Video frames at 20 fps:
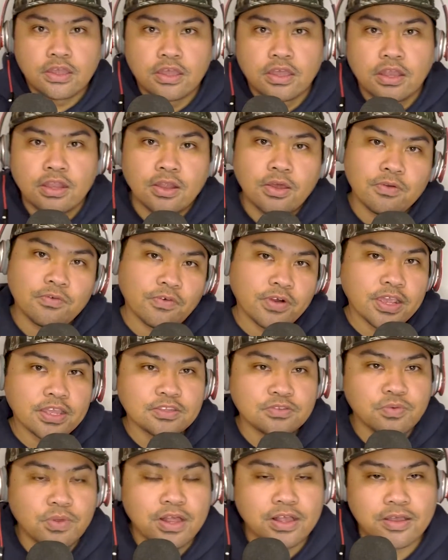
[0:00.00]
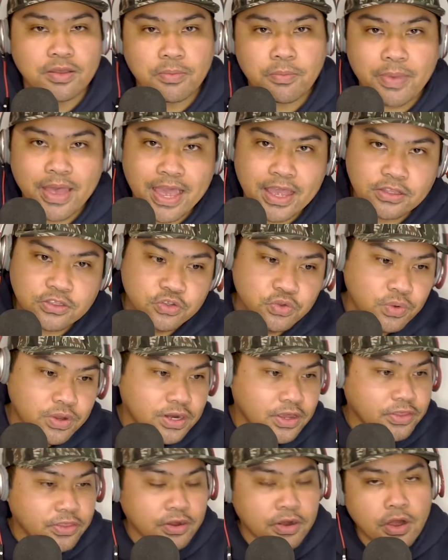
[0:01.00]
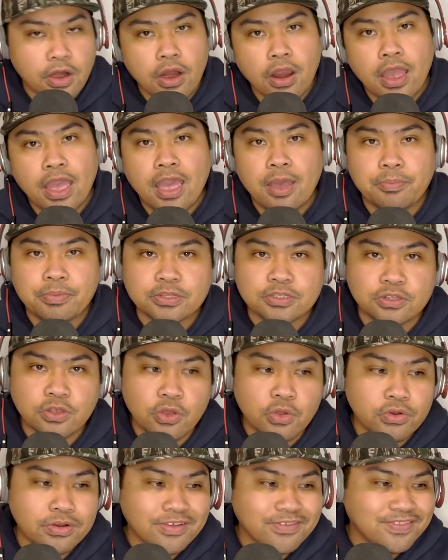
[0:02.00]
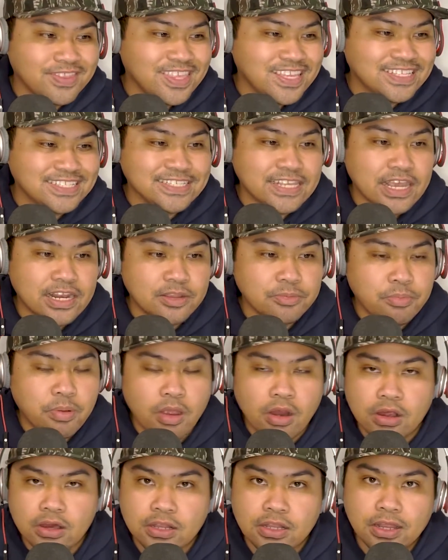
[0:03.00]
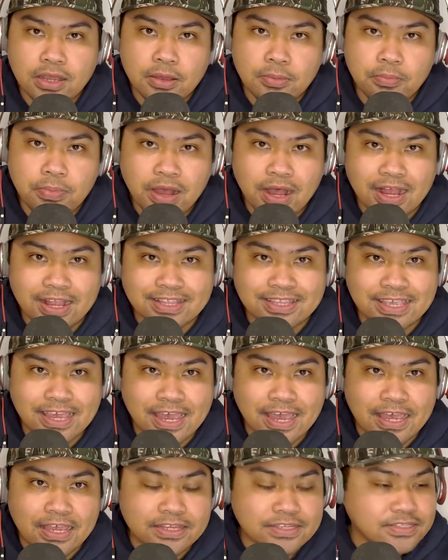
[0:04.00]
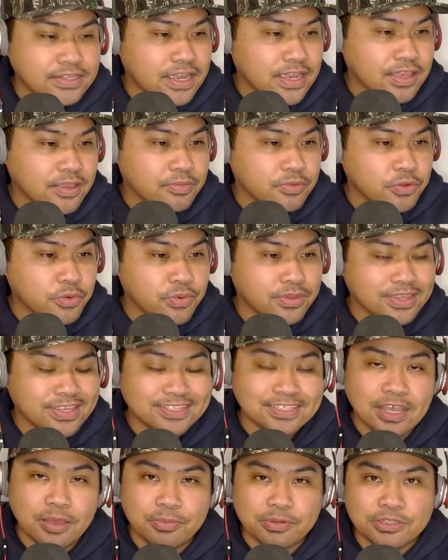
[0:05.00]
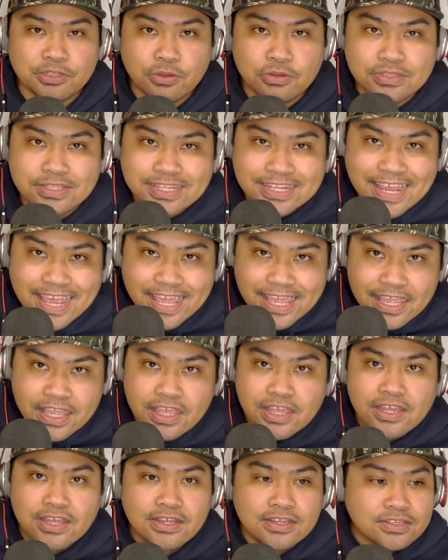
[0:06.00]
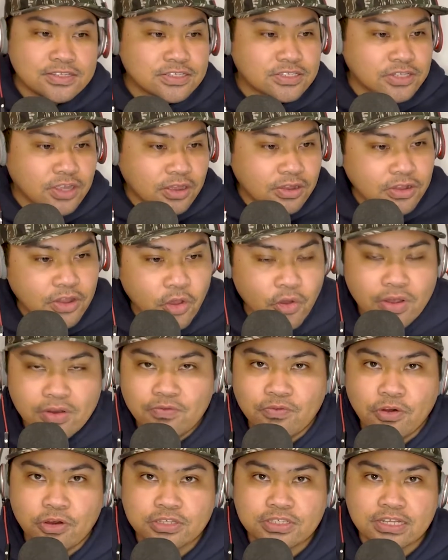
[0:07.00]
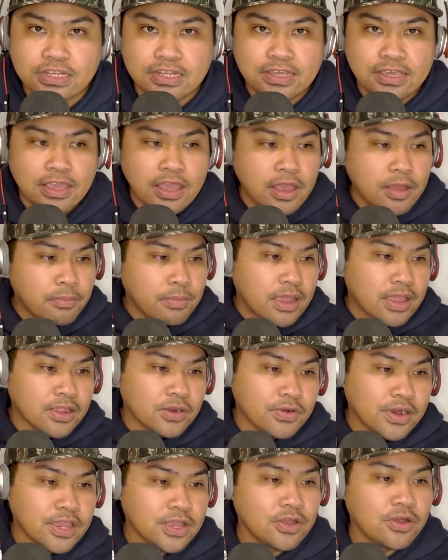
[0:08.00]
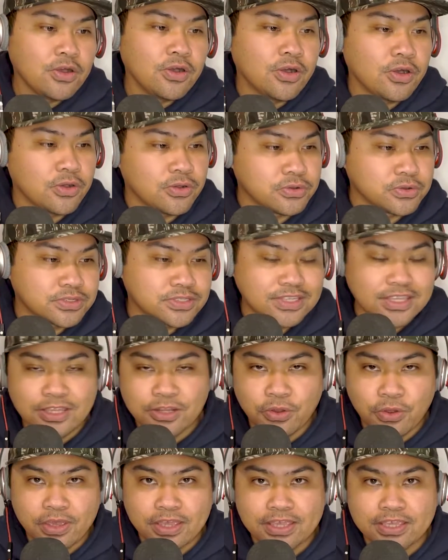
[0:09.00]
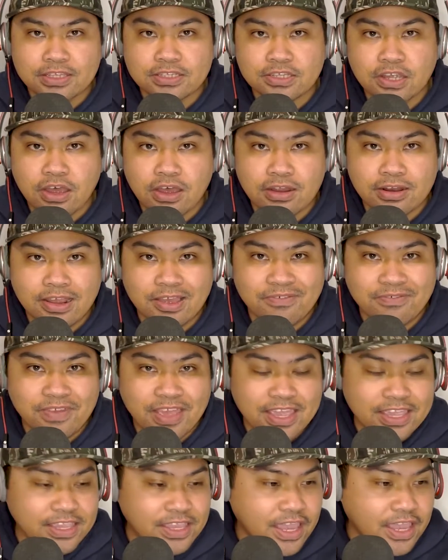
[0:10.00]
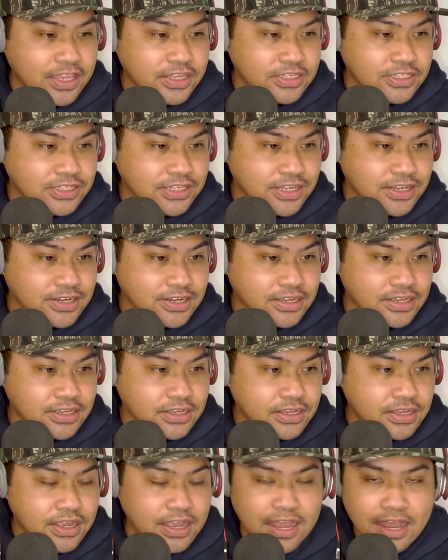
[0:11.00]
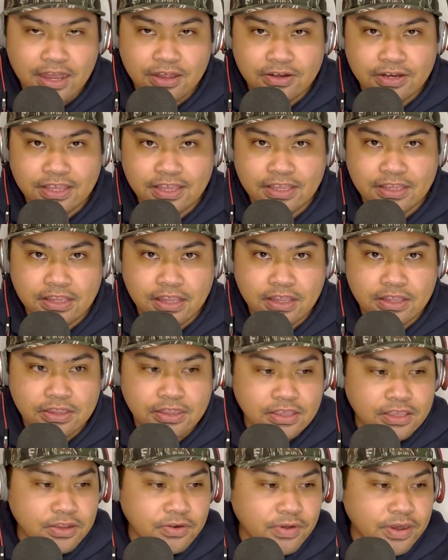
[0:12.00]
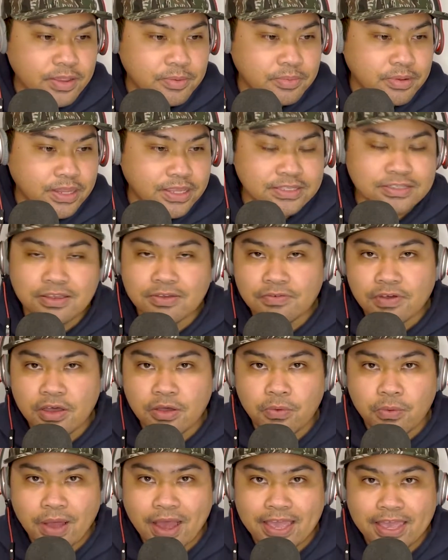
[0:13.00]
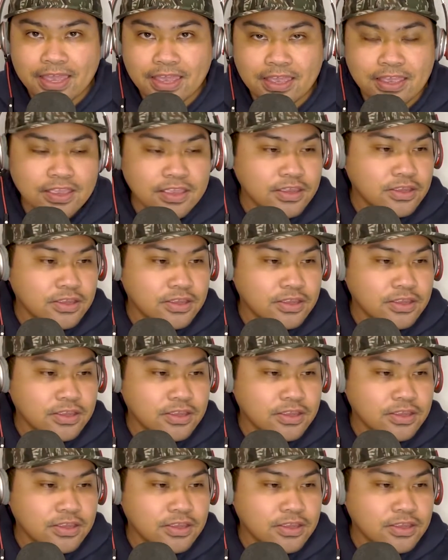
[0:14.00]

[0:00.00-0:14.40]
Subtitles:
Hello, friends. Welcome back to another episode of the Sandy Par Club podcast. I am doing this episode today solo. Unfortunately, my great co-host Eloy is on vacation out in the great place of Hawaii.